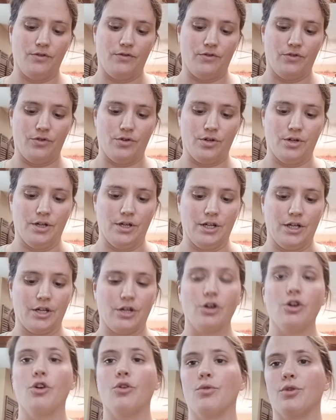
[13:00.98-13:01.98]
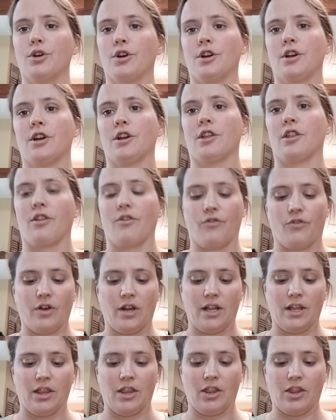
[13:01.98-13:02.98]
more for co-workers,
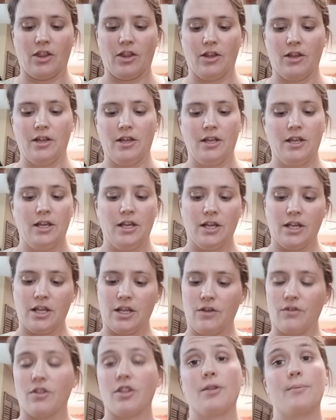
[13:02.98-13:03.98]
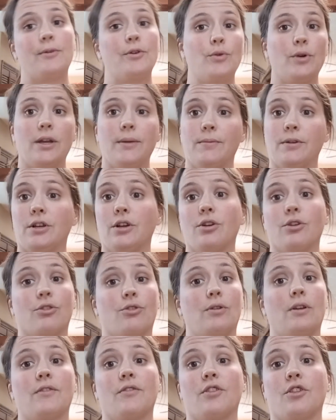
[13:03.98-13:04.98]
friends. Give some away
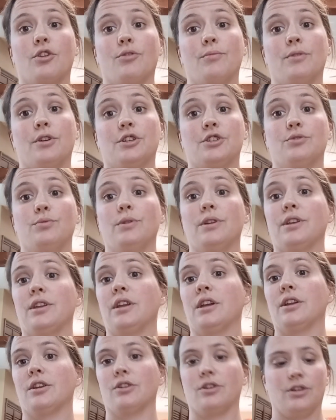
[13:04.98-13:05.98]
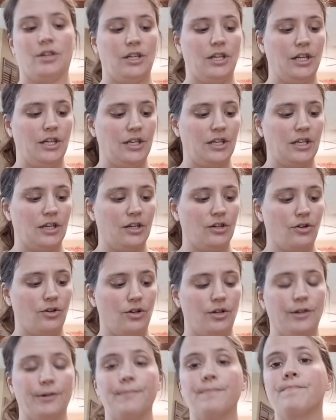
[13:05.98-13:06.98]
because we have so much we cannot eat that
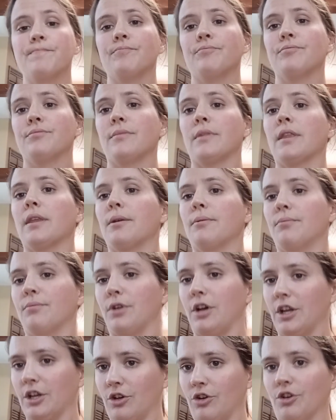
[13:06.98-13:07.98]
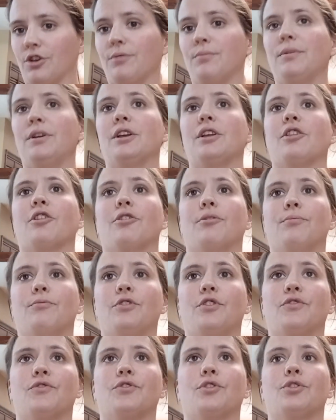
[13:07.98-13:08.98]
all. I'm going to make
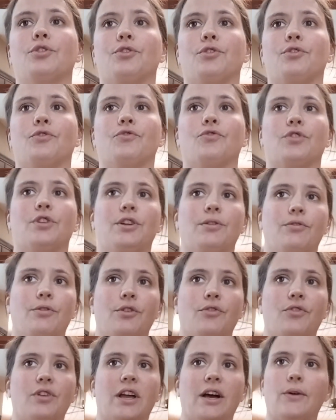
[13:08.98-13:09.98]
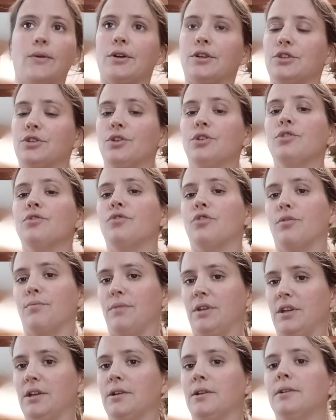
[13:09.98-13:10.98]
some with gluten-free flour too
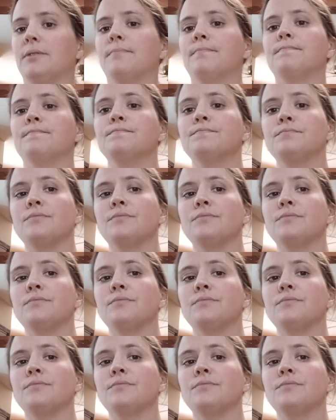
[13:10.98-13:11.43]
for me.